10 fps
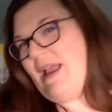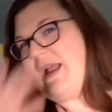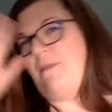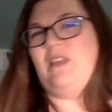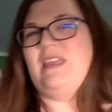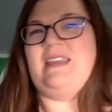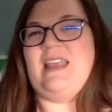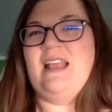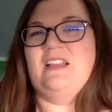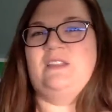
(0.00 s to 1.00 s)
up with a
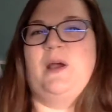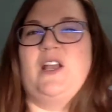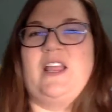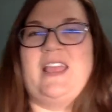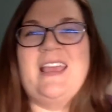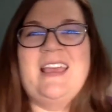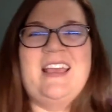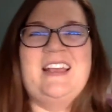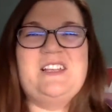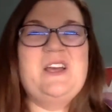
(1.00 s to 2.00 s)
dance party. It's
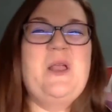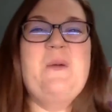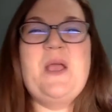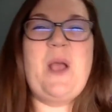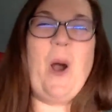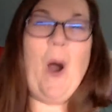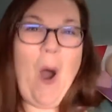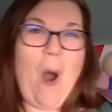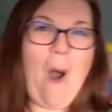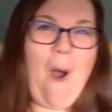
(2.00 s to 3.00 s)
gonna be
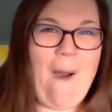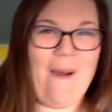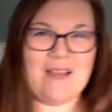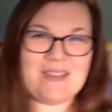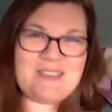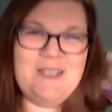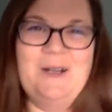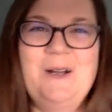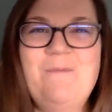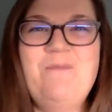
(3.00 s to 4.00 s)

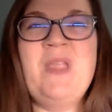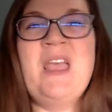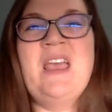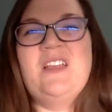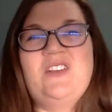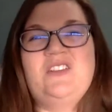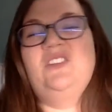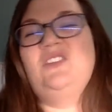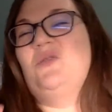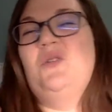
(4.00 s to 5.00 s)
awesome. There's
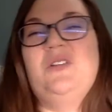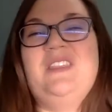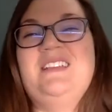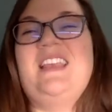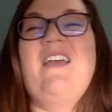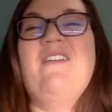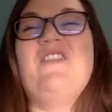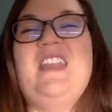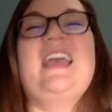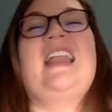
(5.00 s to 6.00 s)
also cool things every
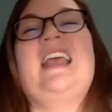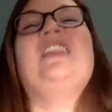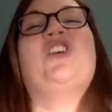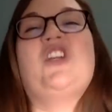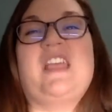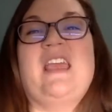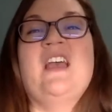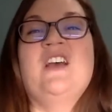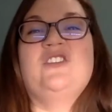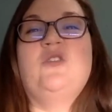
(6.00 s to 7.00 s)
day at 8:30,
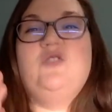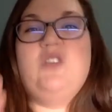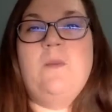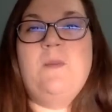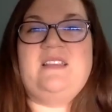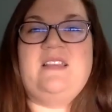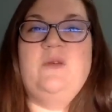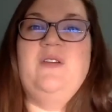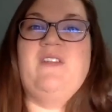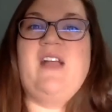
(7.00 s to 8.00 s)
so don't miss it.
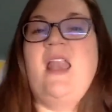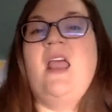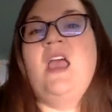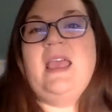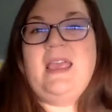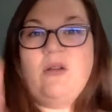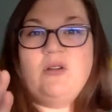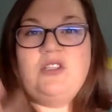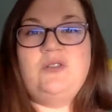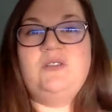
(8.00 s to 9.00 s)
We've got Hero
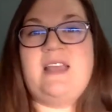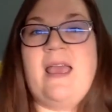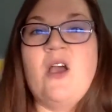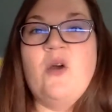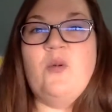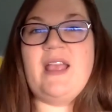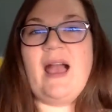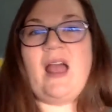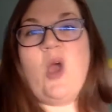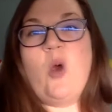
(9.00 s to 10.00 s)
Tuesday, we got
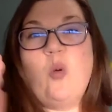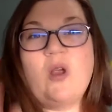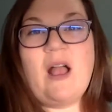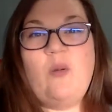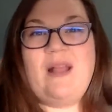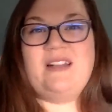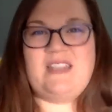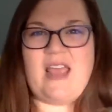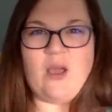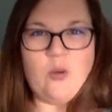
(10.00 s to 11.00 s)
Workout
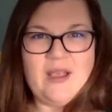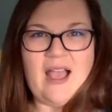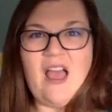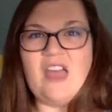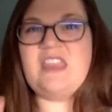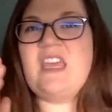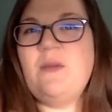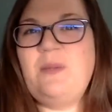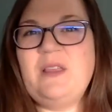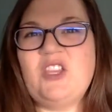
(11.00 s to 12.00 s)
Wednesday, we got
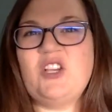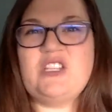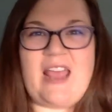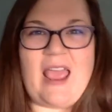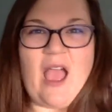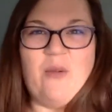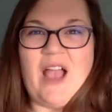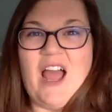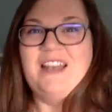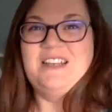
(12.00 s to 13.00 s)
Therapy Thursday, and we got
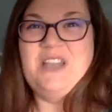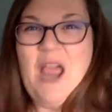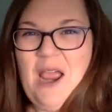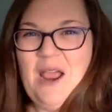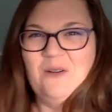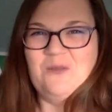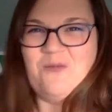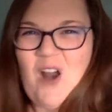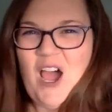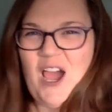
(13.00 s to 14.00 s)
Dance
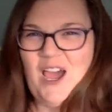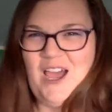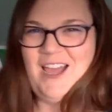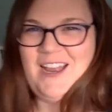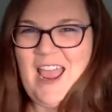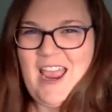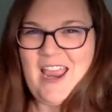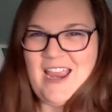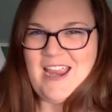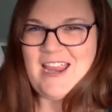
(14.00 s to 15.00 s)

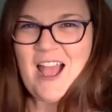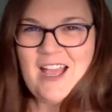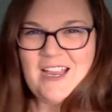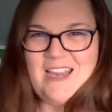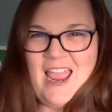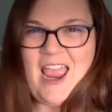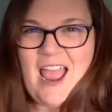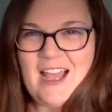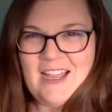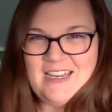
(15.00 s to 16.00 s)
Friday. Yeah,
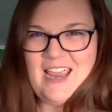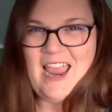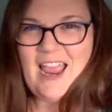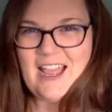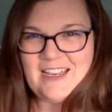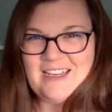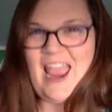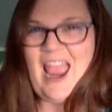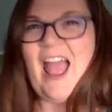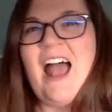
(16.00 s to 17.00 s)
yeah, yeah.
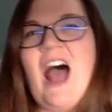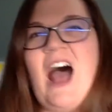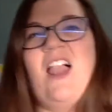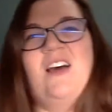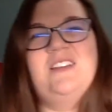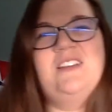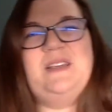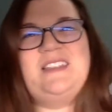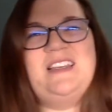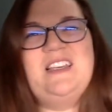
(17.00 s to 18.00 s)
I'll also be
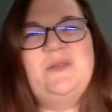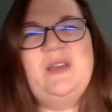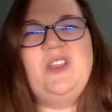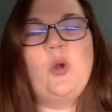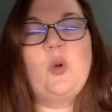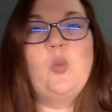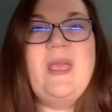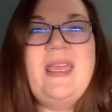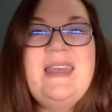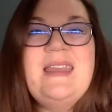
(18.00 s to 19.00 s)
seeing you in your
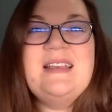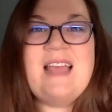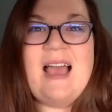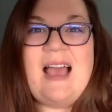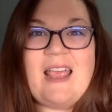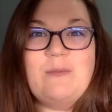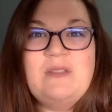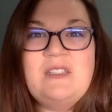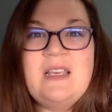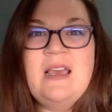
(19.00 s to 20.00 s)
win
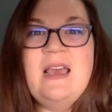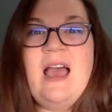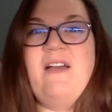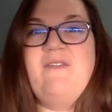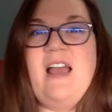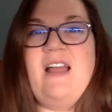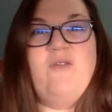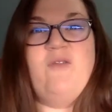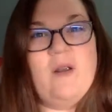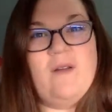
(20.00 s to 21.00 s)
times. I've got
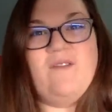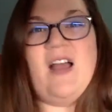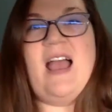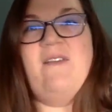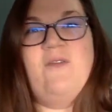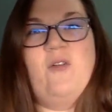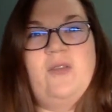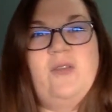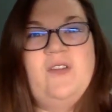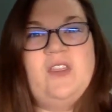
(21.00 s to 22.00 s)
4th
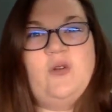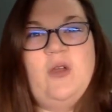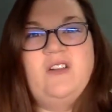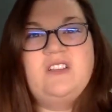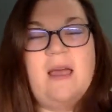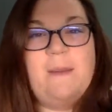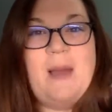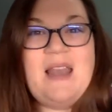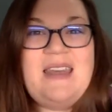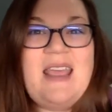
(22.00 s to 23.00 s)
and 5th graders on
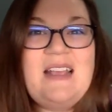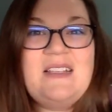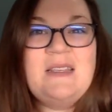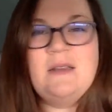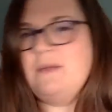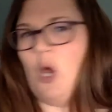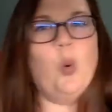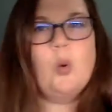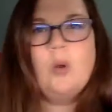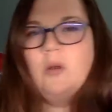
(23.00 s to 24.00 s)
Mondays. No,
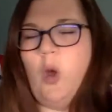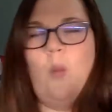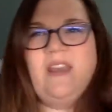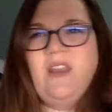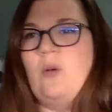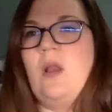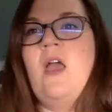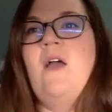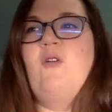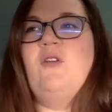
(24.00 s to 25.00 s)
I don't.
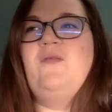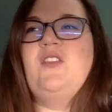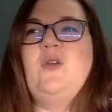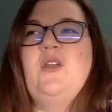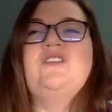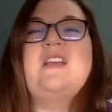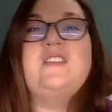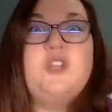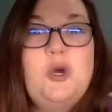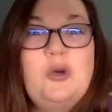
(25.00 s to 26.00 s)
4th and 5th graders on
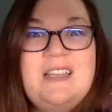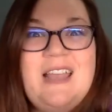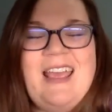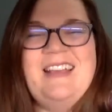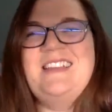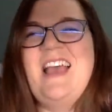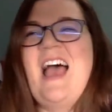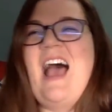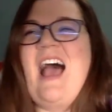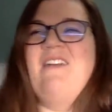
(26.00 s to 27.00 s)
Tuesdays.
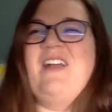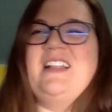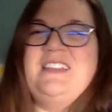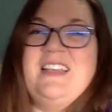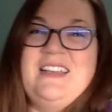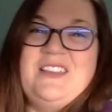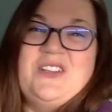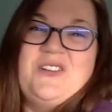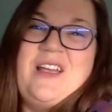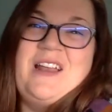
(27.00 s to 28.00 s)
I've got 2nd and 3rd
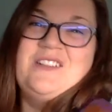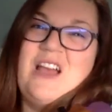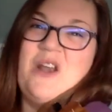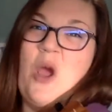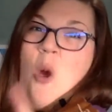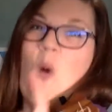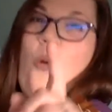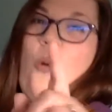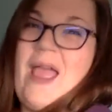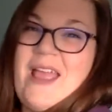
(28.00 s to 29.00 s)
graders on
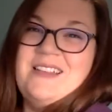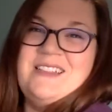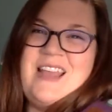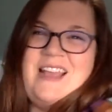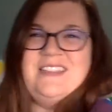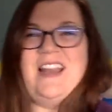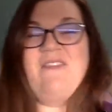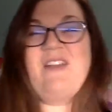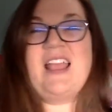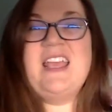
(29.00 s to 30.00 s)
Wednesdays, and I've
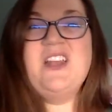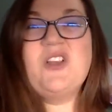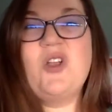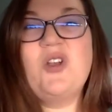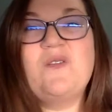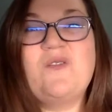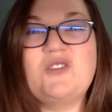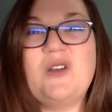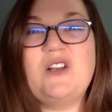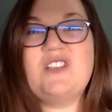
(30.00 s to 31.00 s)
got kindergarten and 1st
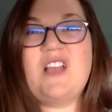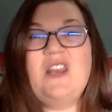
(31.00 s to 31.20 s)
graders on